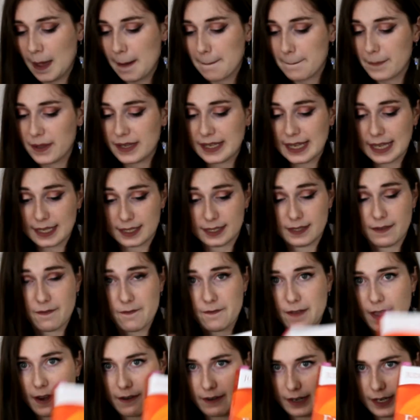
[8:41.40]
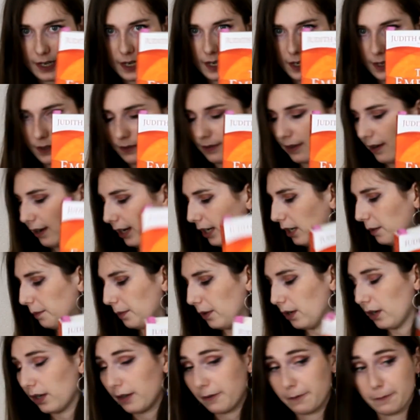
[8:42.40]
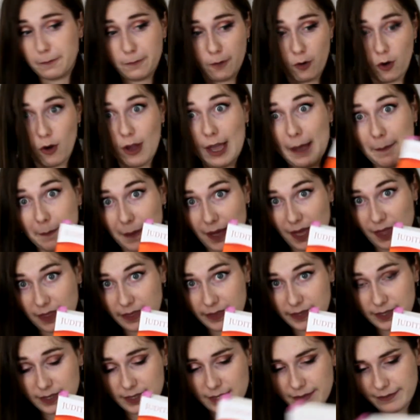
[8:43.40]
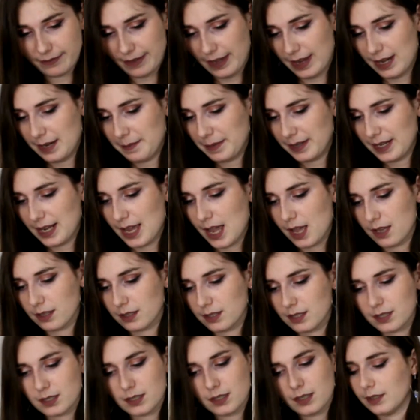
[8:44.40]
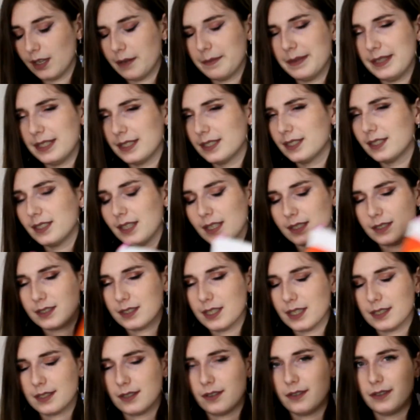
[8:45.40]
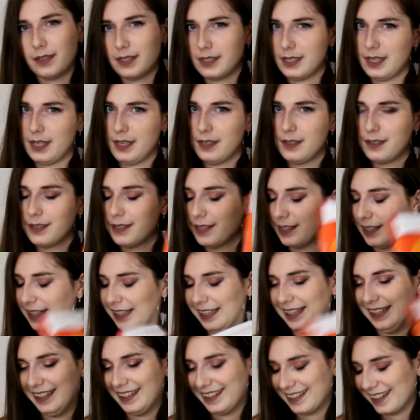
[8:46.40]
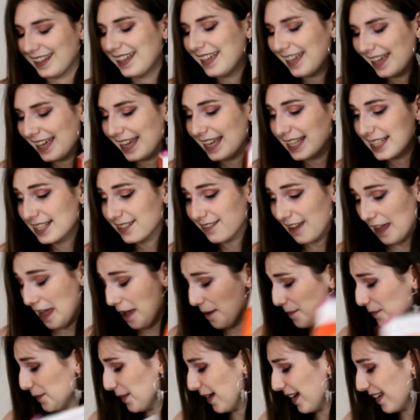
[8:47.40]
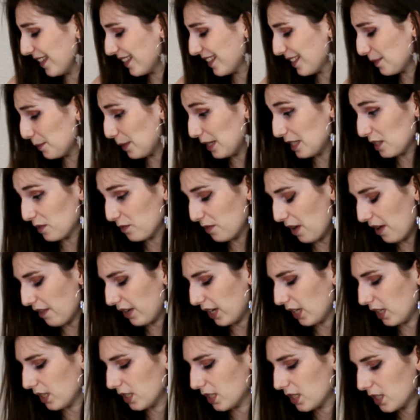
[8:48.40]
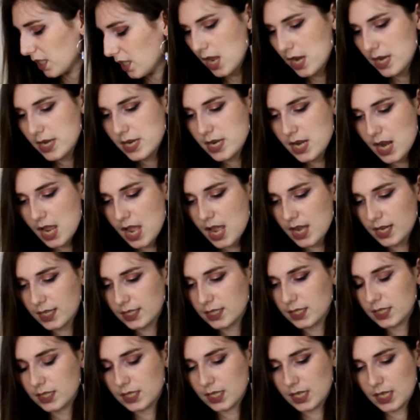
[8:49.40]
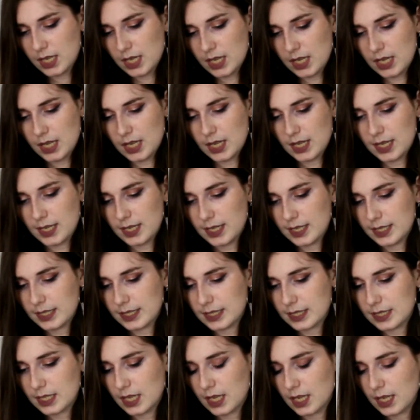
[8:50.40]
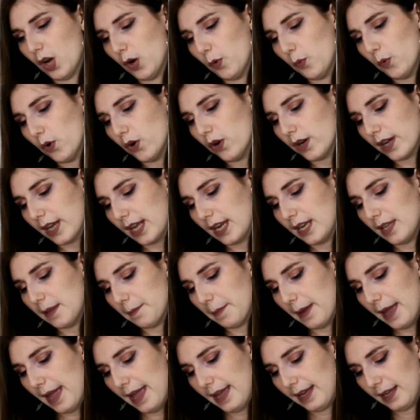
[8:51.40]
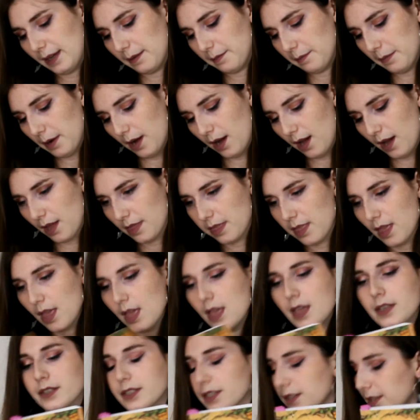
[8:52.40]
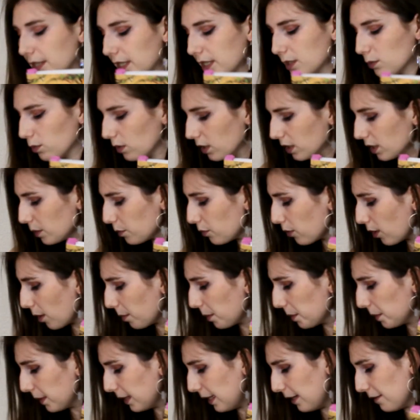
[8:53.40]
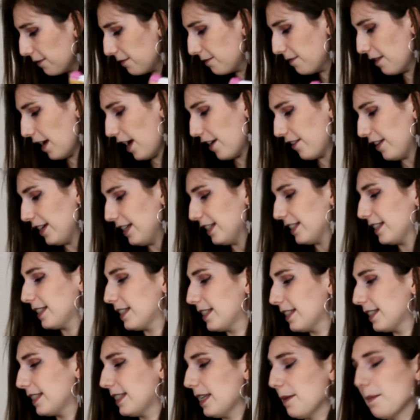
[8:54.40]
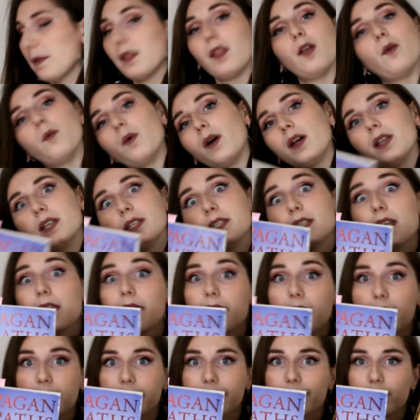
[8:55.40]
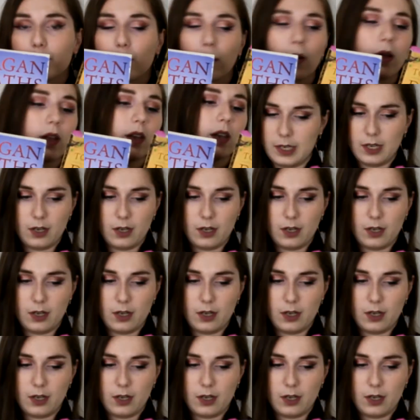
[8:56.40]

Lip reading: But yes, very good book for empaths. For anybody else, I mean, it says it on the tin, like, it's for empaths, but it's very good. Next is A Walk in the Pagan Path. So this one's probably a very similar one to this one.